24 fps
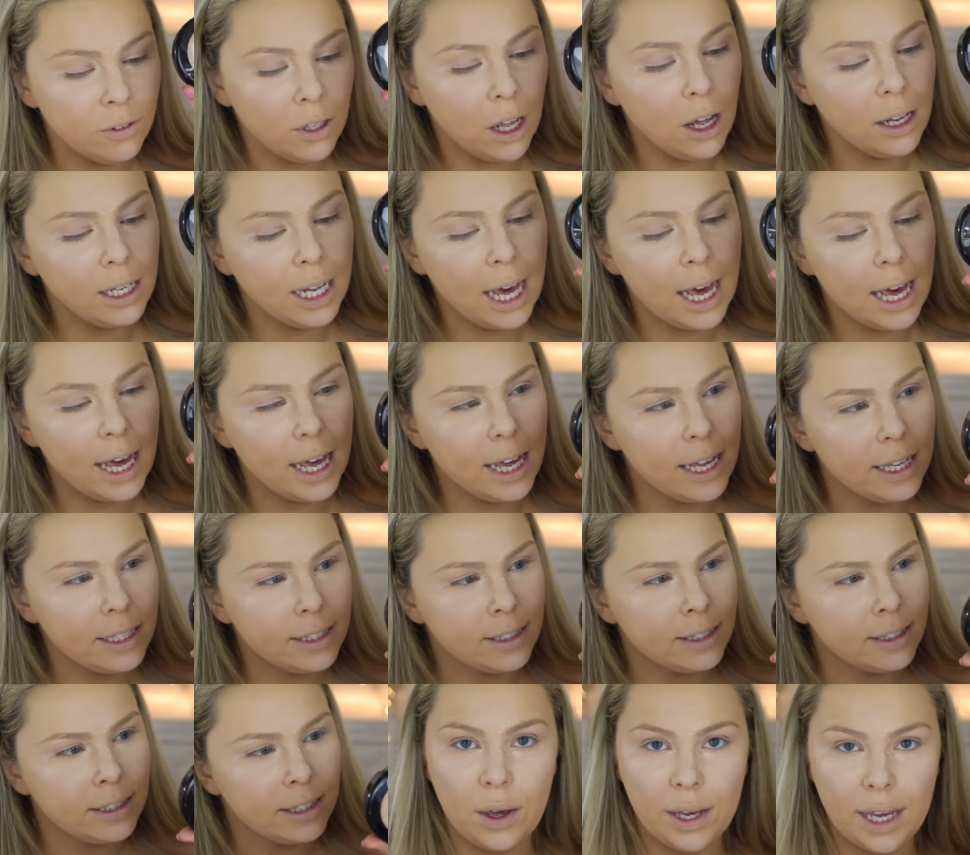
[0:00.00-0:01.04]

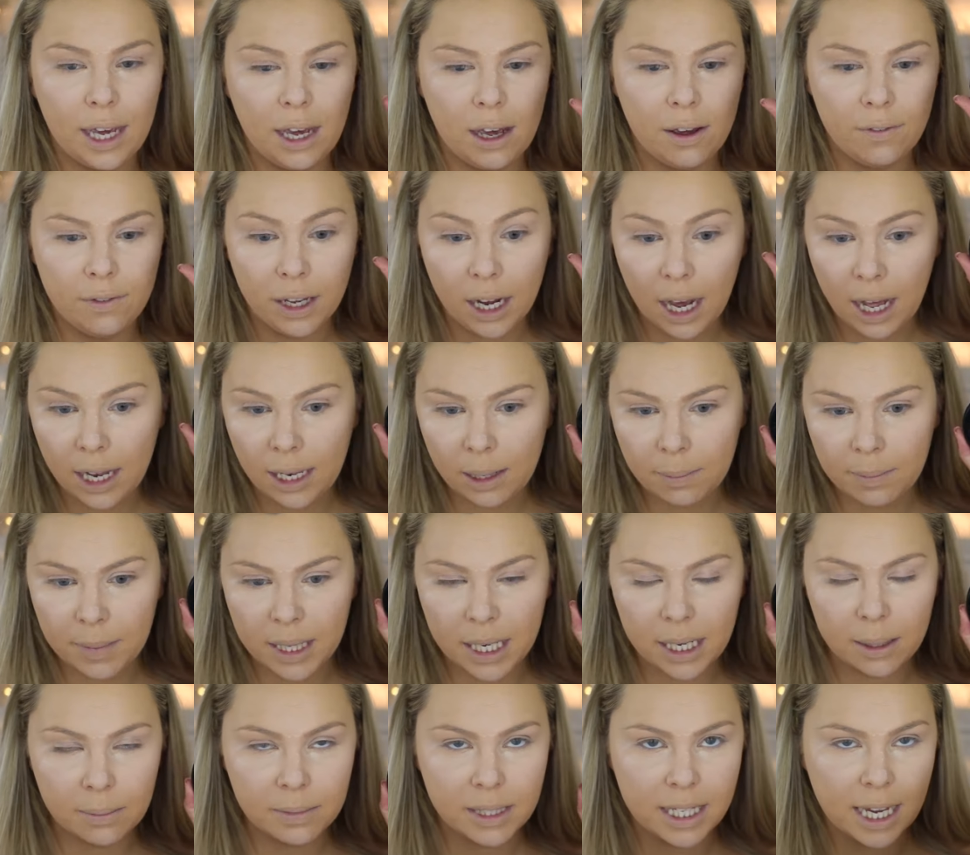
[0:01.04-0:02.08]
flawless. Okay, I have the color
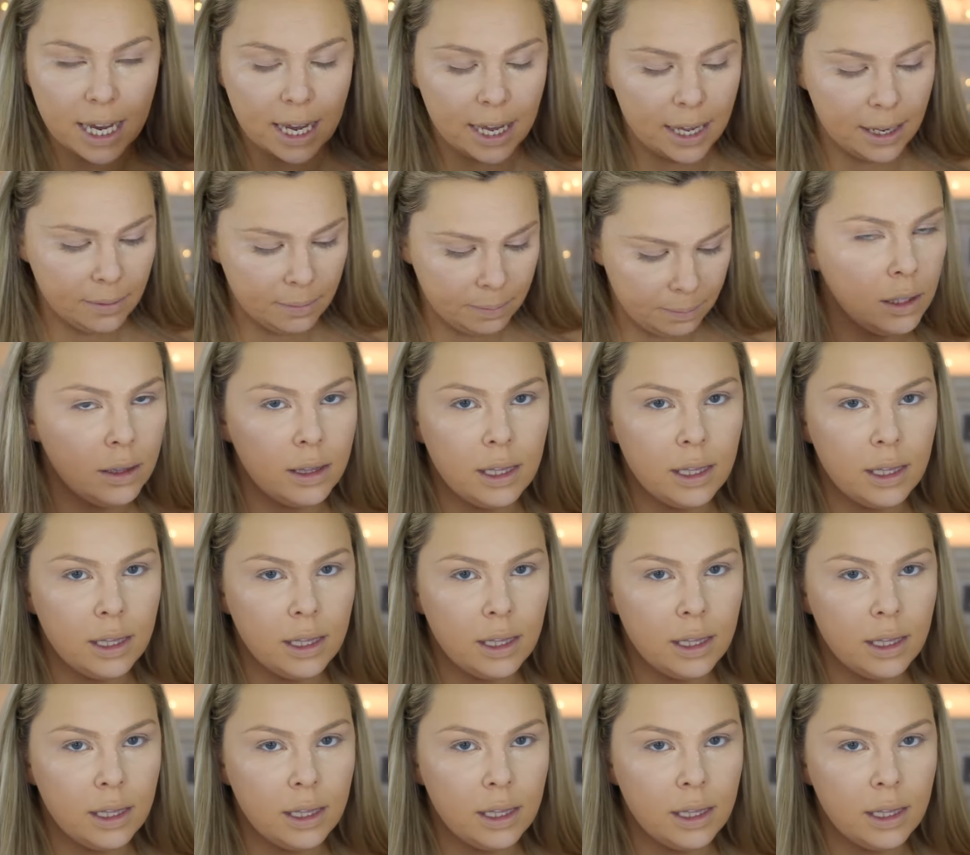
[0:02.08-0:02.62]
medium tan.